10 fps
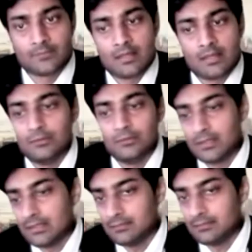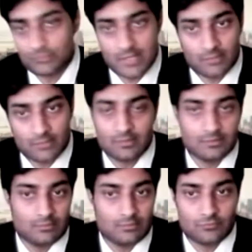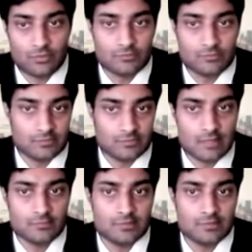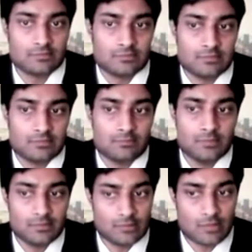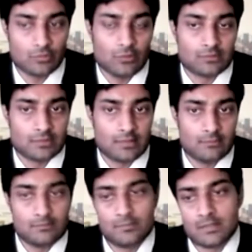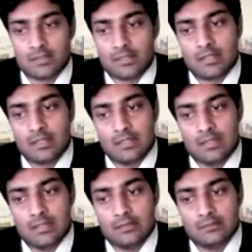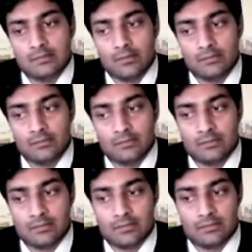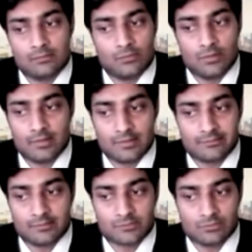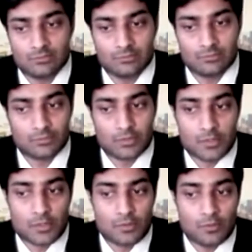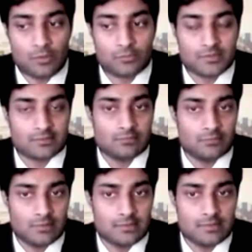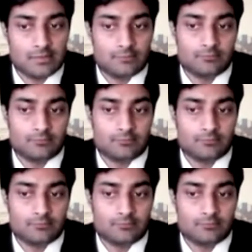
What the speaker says: Looking at the track record, the performance, the governance, they've been around a long time, and they've got exceptional operational ability.